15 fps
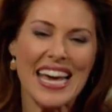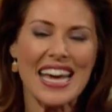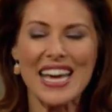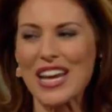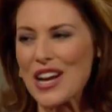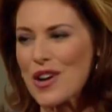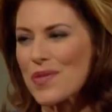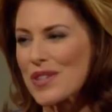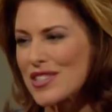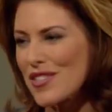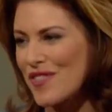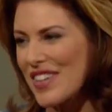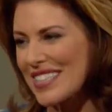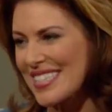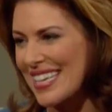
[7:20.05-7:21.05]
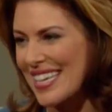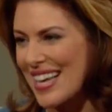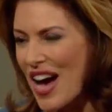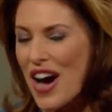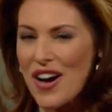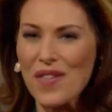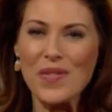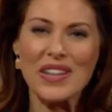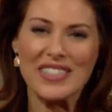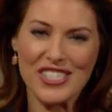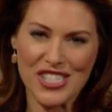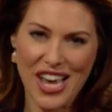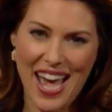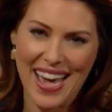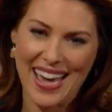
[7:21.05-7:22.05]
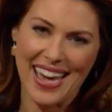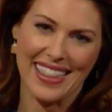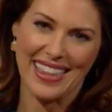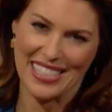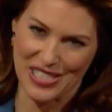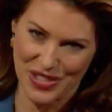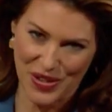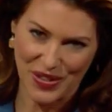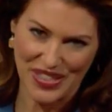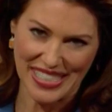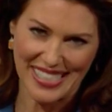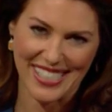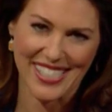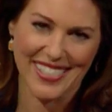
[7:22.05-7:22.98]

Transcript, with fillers: Here was a visit uh, with Jay and Linda Kordich.